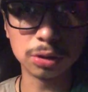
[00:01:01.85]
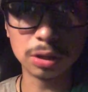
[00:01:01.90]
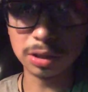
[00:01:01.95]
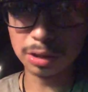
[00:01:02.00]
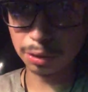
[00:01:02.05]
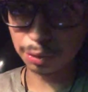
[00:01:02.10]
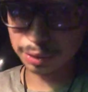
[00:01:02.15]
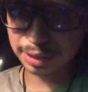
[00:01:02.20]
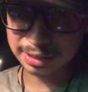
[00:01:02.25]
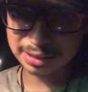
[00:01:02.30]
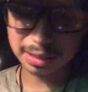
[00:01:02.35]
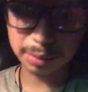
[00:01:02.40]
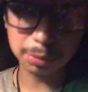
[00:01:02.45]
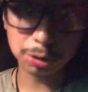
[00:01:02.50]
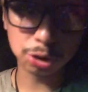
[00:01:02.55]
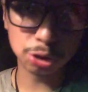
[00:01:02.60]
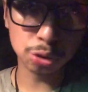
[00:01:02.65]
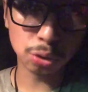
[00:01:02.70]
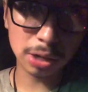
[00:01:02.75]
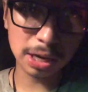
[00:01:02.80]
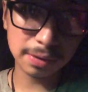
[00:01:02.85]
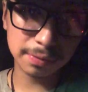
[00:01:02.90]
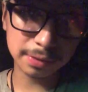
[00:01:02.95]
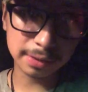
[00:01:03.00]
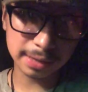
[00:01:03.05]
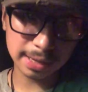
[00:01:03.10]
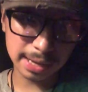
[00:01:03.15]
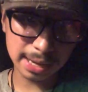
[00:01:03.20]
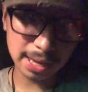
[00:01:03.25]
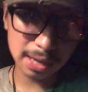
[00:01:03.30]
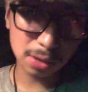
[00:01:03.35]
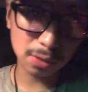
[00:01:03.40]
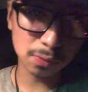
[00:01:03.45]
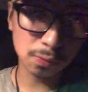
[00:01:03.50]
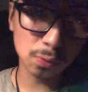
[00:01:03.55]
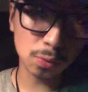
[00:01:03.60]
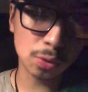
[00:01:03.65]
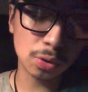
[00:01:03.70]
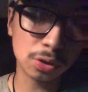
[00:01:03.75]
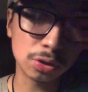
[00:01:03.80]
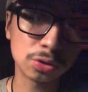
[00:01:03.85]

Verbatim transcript: literally as I was driving out of work